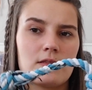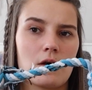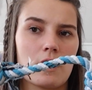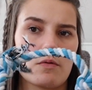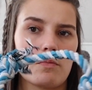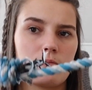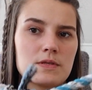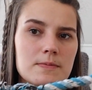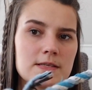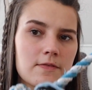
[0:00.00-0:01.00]
the
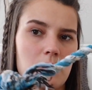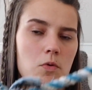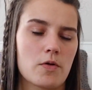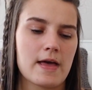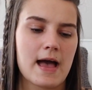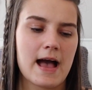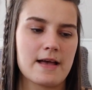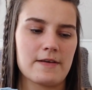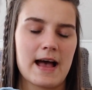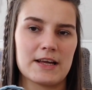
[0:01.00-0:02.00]
specific one that
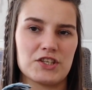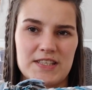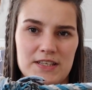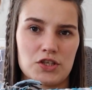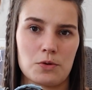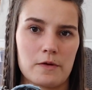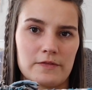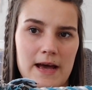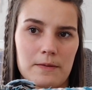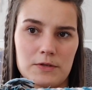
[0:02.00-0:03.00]
I've had. She's had 2 of
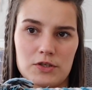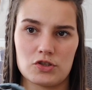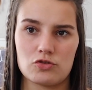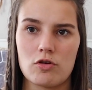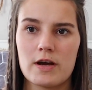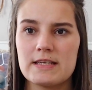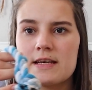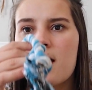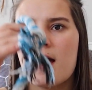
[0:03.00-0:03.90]
now and destroyed.